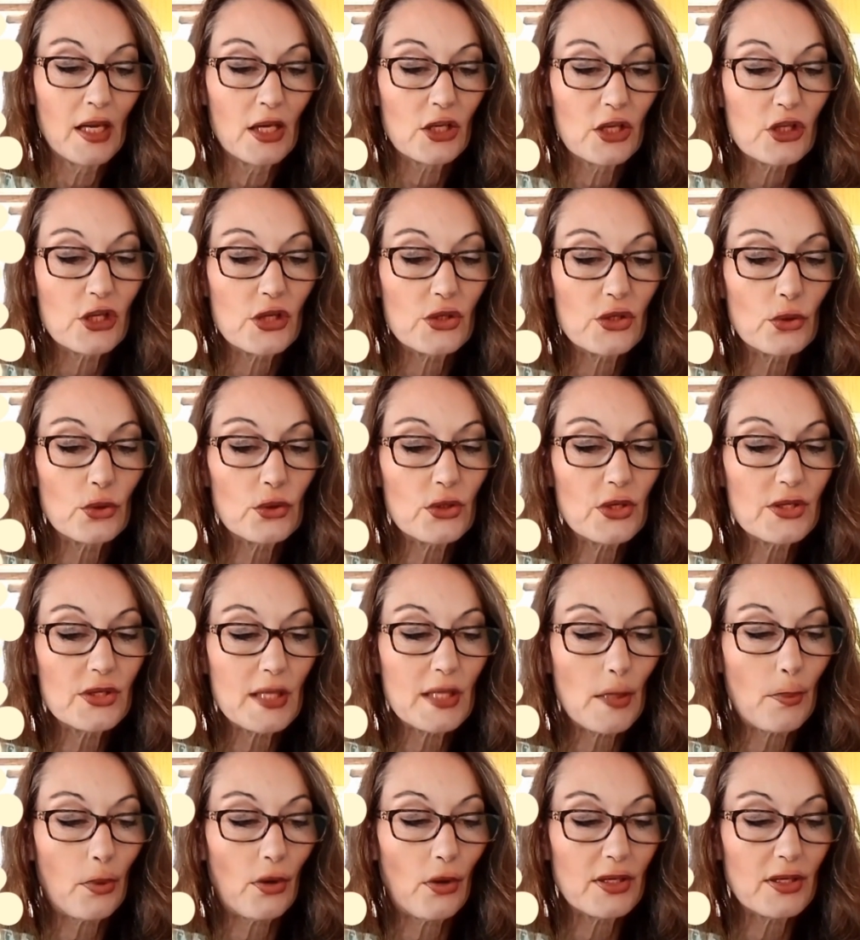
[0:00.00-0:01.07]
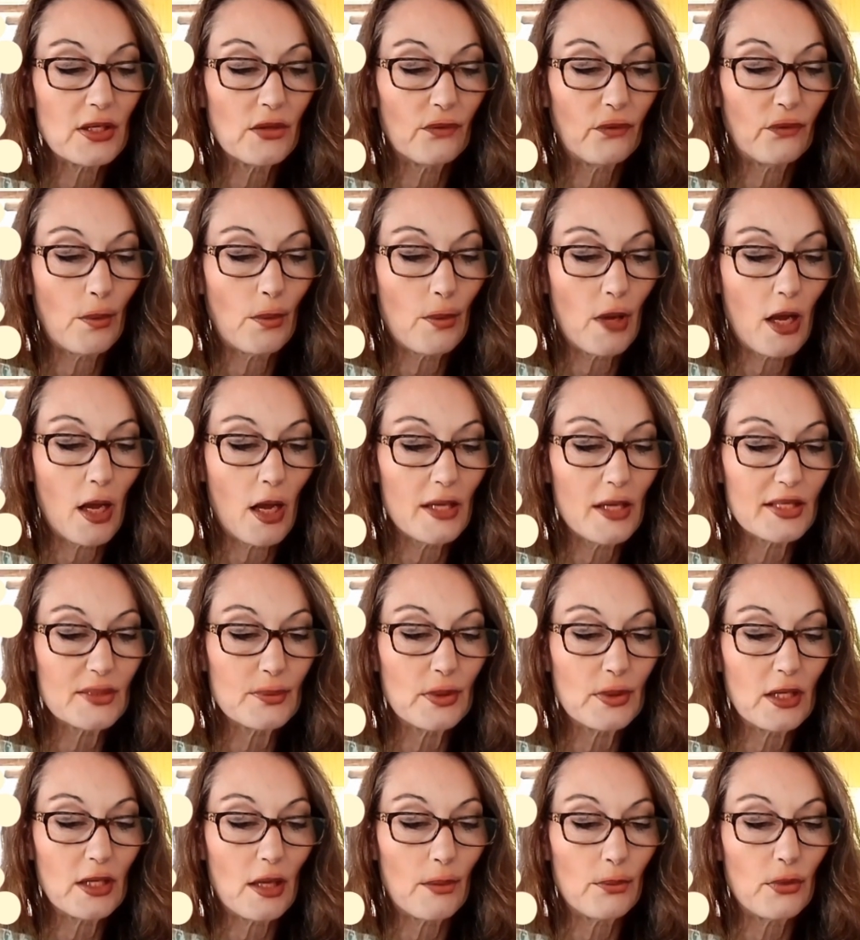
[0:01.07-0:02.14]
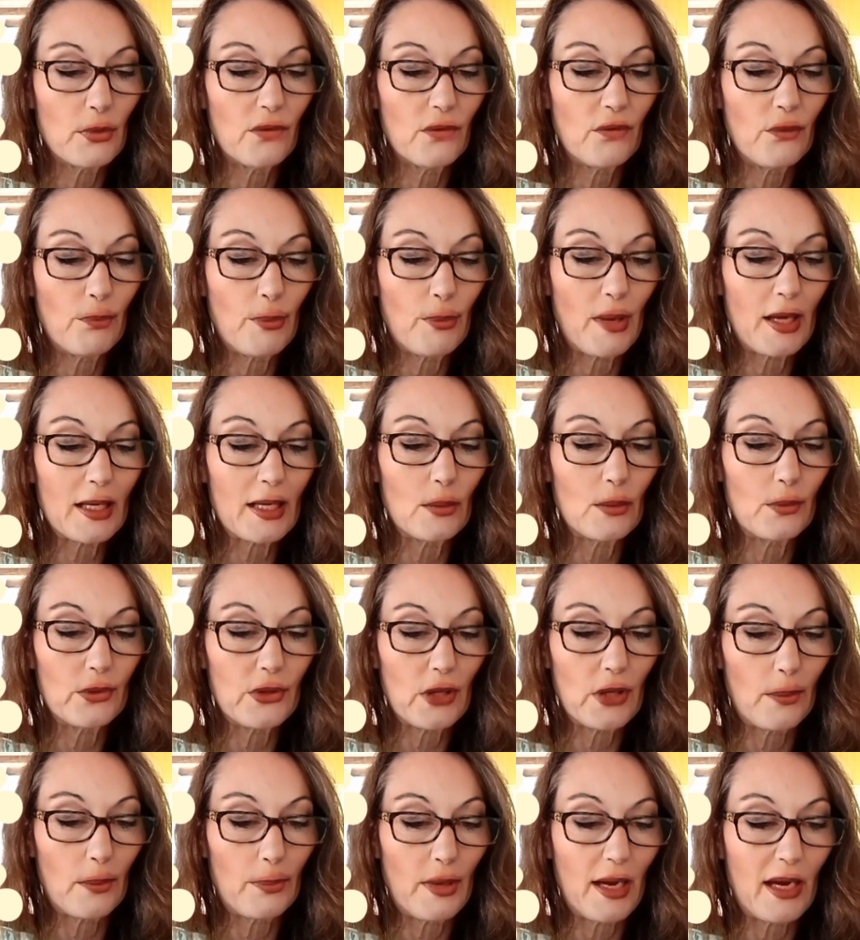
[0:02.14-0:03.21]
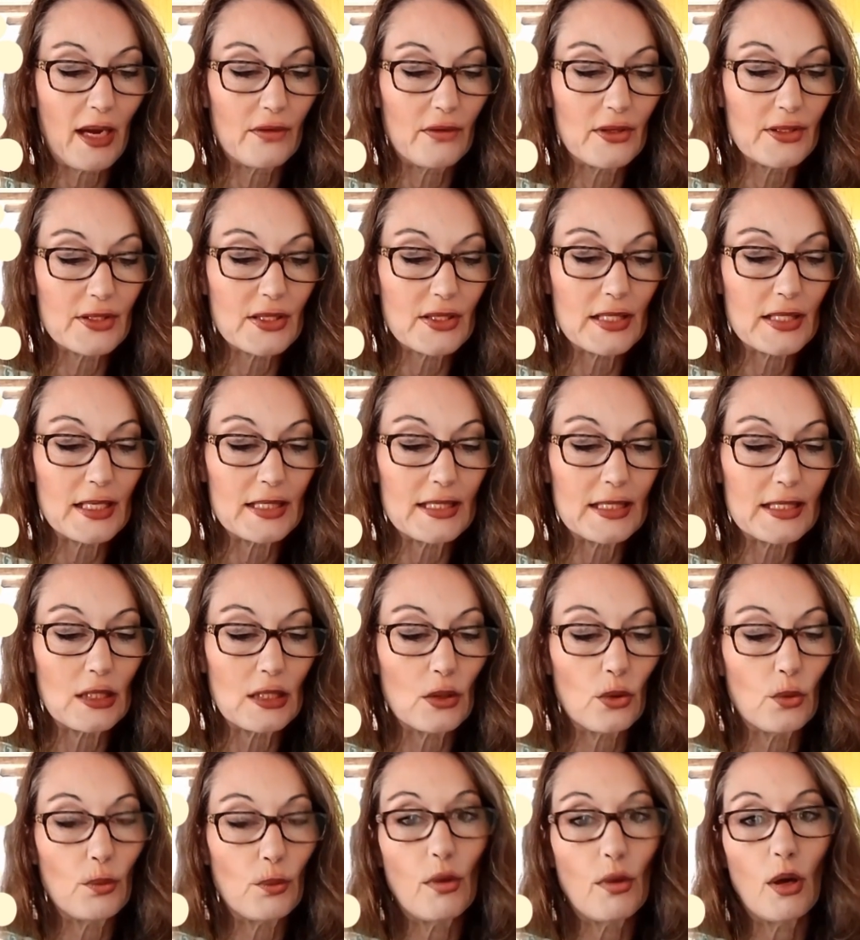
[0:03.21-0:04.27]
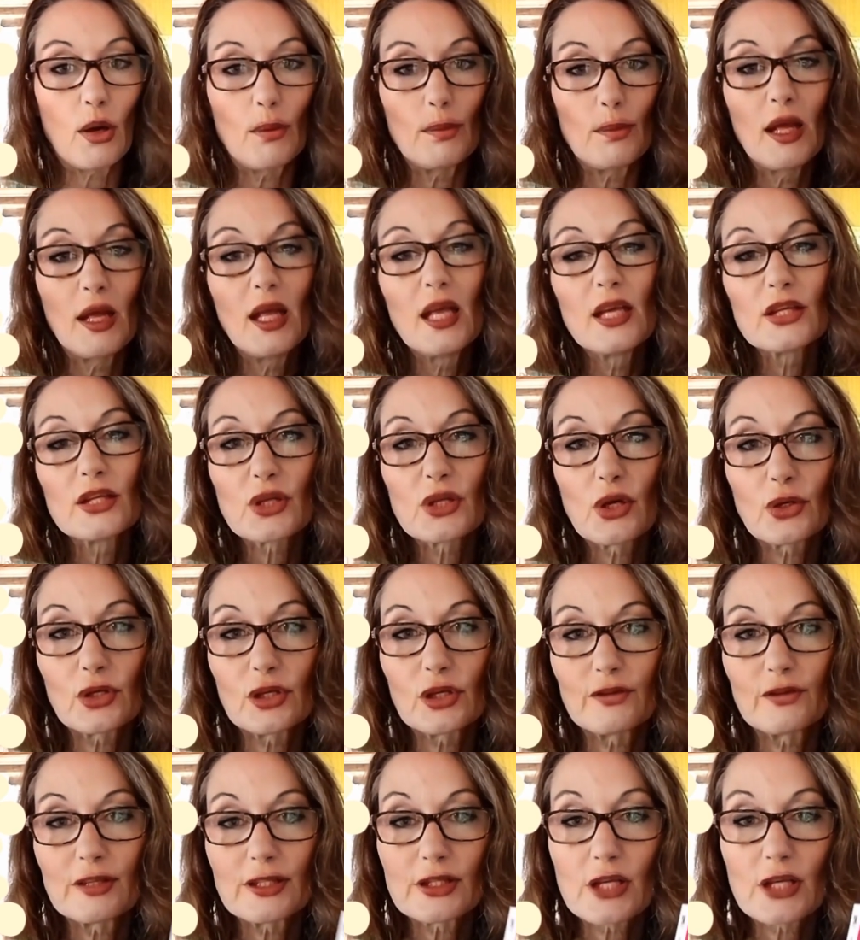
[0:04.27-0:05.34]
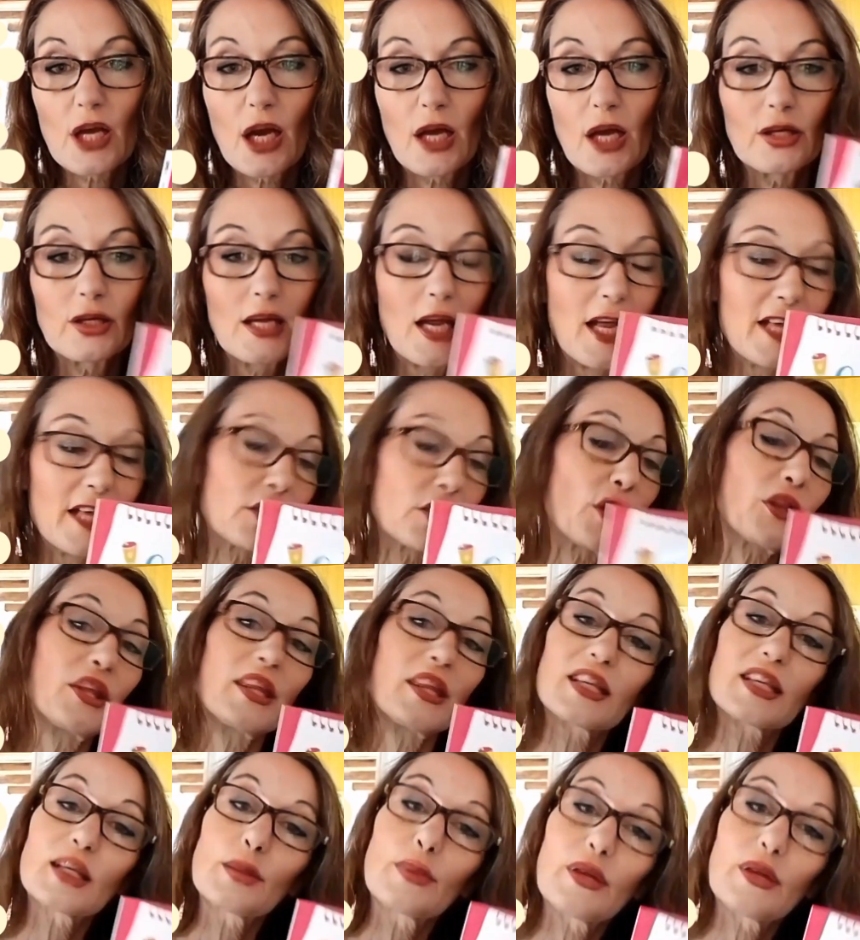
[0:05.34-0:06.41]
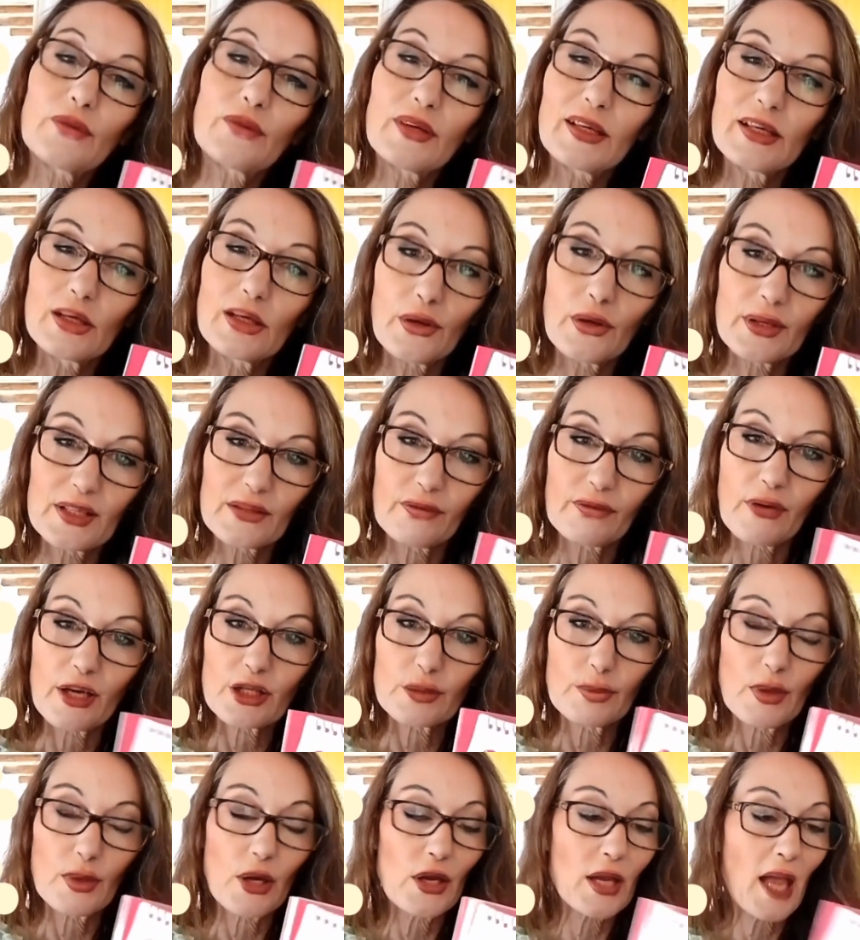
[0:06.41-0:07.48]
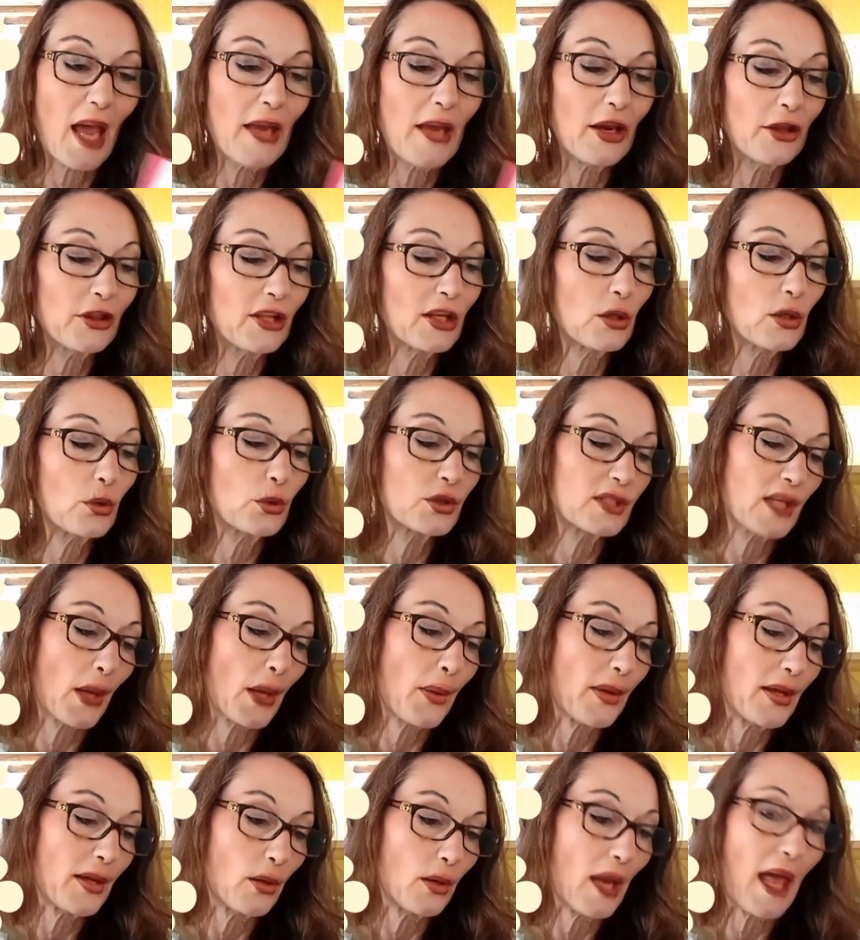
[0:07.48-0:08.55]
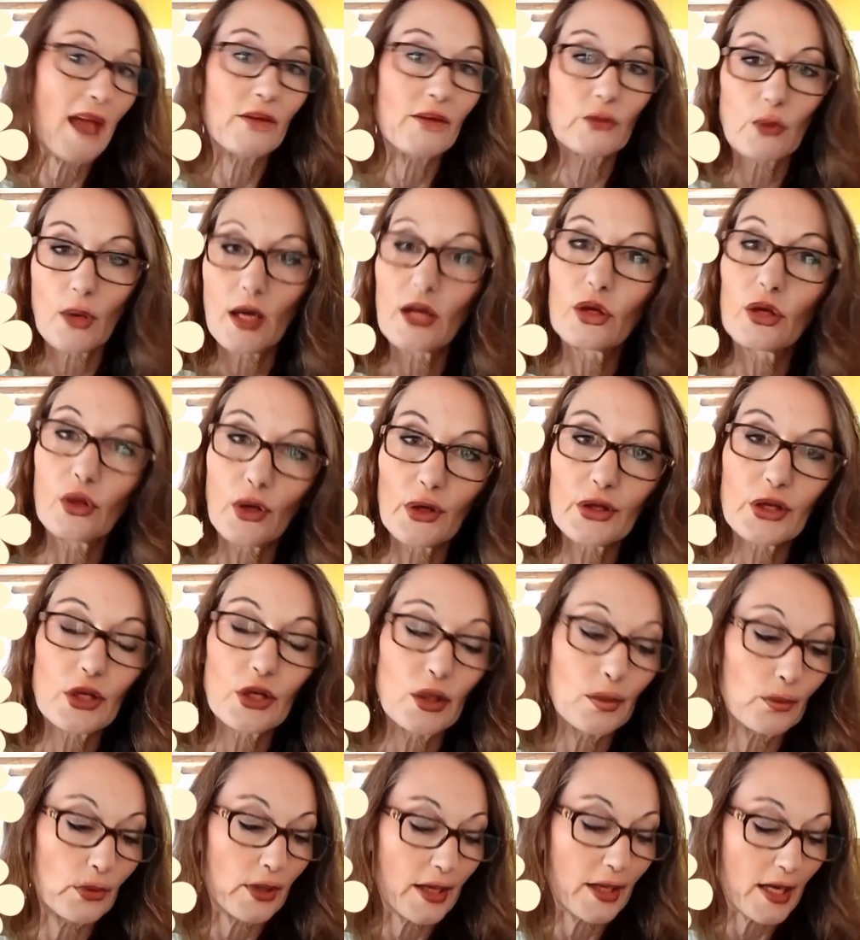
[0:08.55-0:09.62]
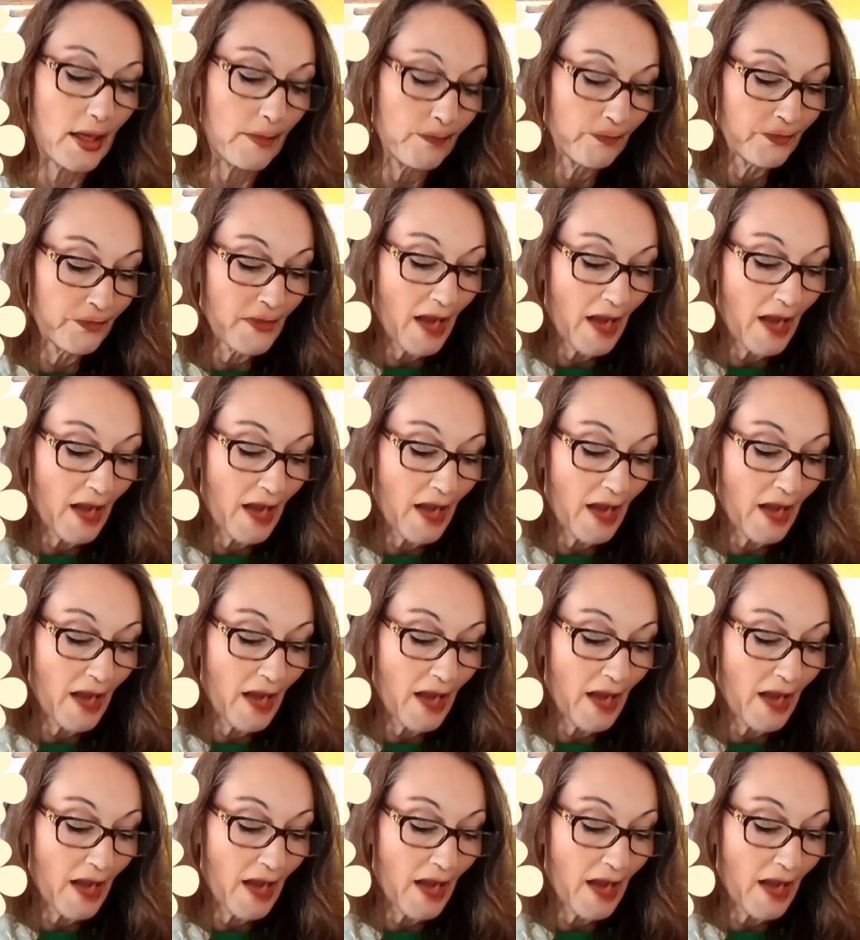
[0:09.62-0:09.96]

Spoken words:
She's also separating from her husband and moving back in with her parents as their single mum, toddler in tow. So I think this will be a really nice fresh book, and I think also it will have quite a lot of humour in it.